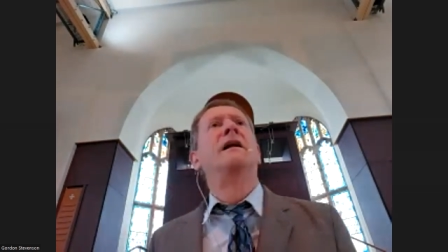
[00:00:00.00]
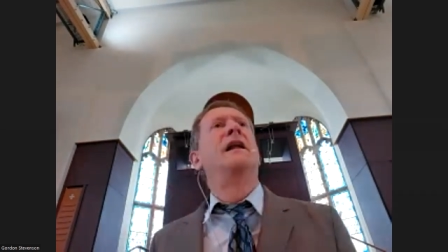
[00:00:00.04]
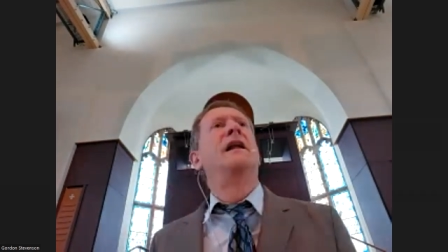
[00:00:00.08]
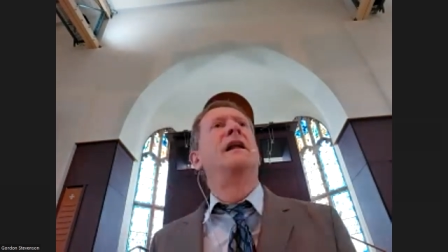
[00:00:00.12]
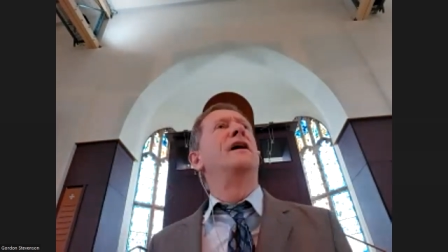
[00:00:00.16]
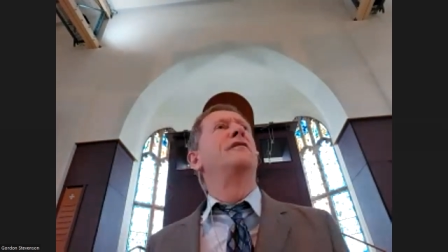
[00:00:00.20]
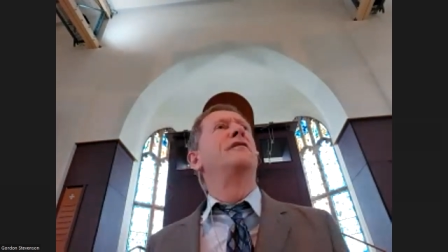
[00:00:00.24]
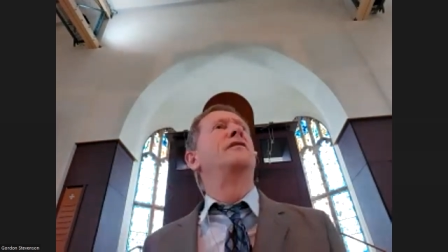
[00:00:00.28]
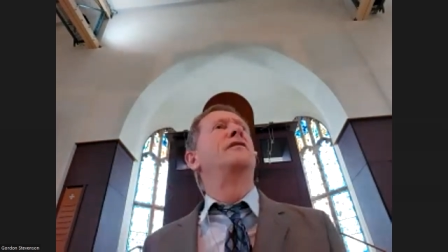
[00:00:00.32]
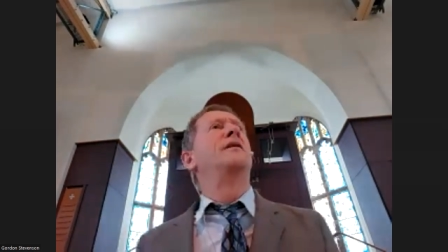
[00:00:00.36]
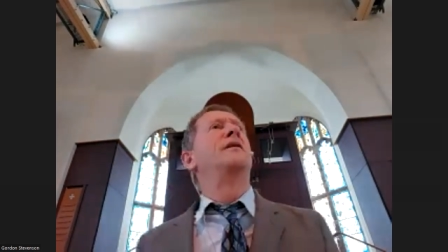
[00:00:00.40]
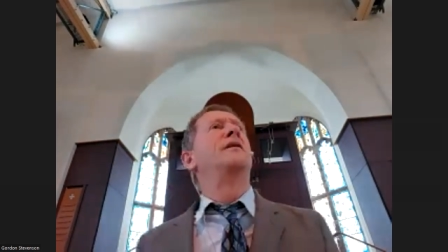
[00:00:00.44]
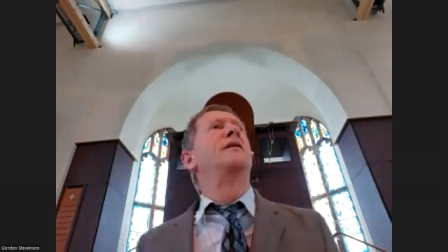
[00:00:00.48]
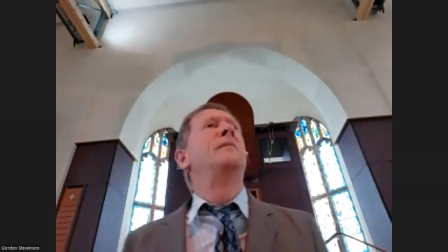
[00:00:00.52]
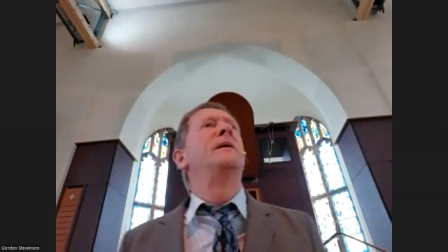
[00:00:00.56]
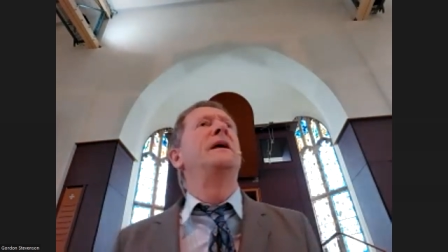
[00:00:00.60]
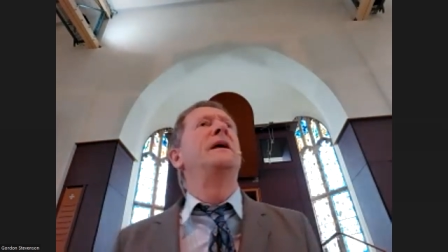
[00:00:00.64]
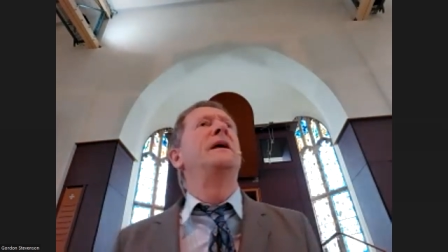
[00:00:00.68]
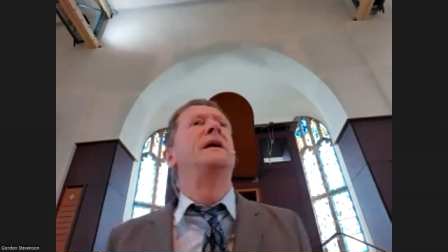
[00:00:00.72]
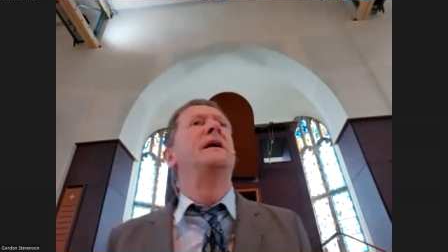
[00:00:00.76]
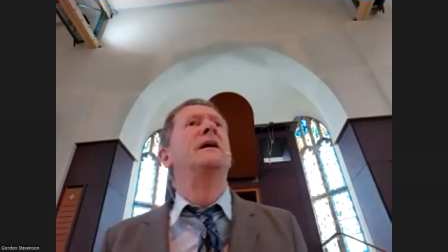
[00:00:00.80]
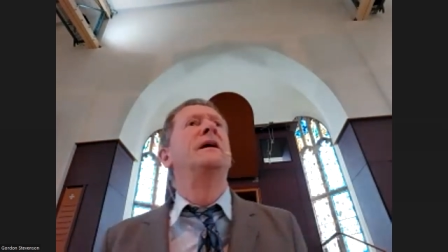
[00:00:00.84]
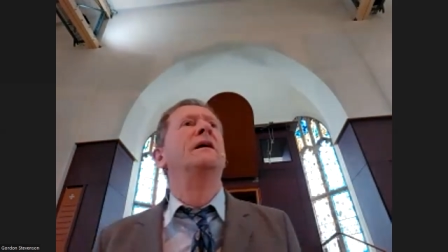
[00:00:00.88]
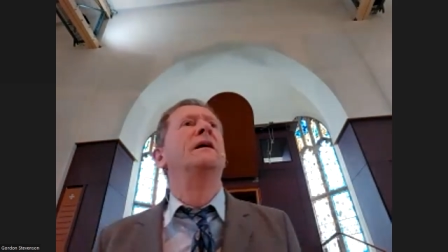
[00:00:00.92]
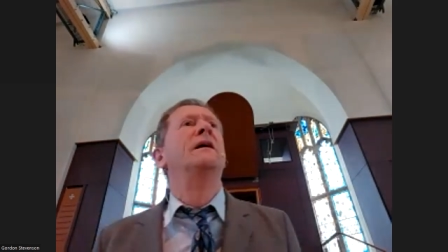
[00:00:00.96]
Life can
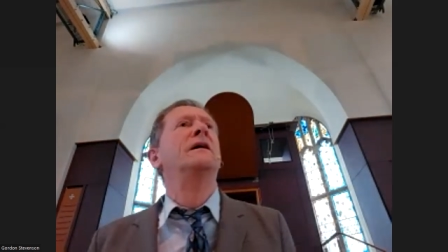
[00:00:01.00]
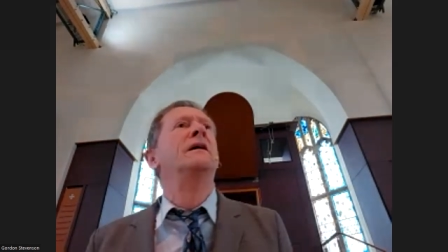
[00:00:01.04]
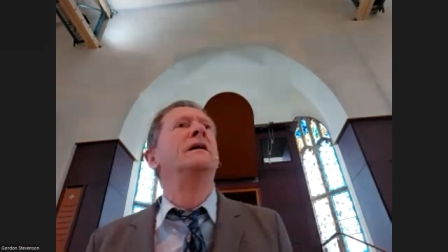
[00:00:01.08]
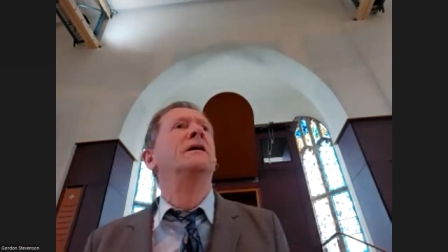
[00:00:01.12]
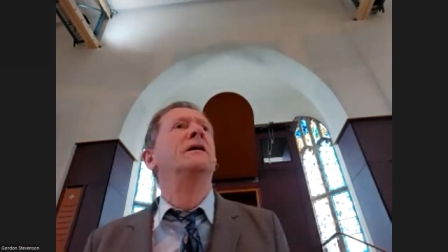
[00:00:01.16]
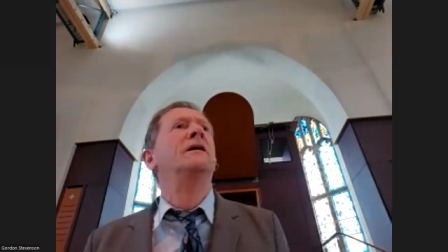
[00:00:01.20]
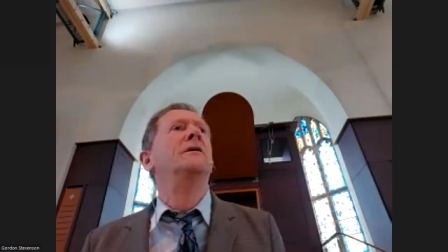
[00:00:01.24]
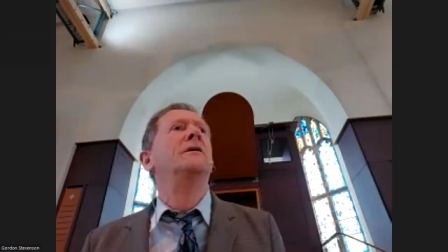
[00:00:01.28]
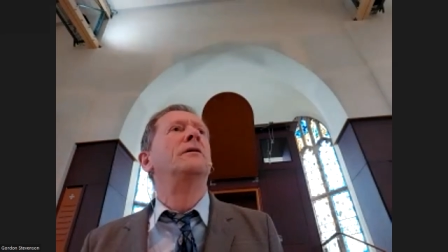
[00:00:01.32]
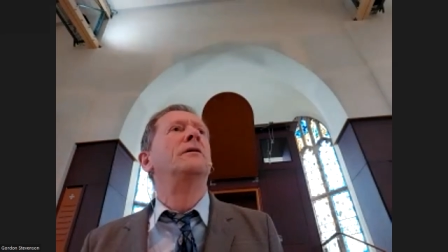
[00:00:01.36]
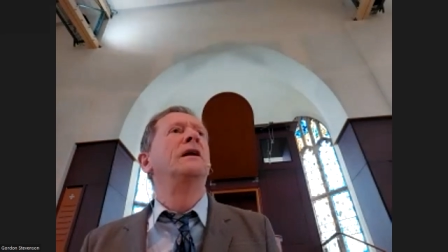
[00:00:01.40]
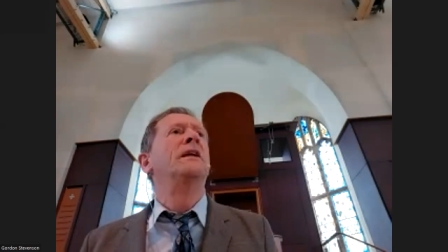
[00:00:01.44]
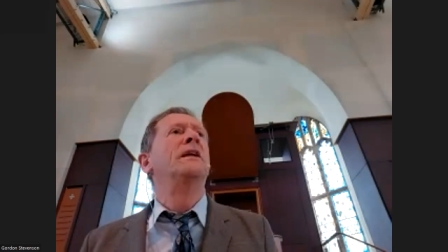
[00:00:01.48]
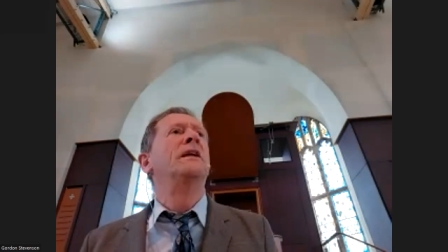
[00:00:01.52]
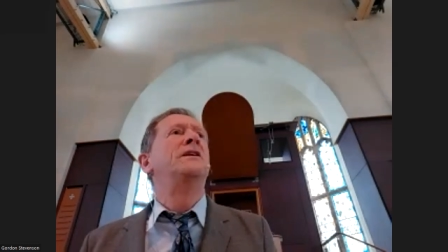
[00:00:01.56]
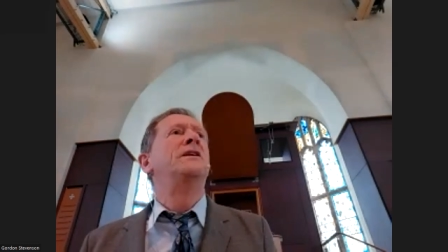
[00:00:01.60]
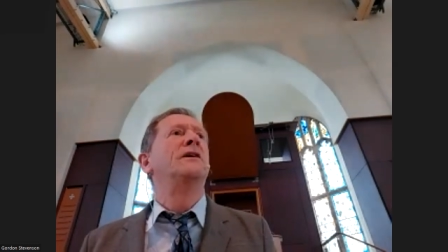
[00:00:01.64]
be really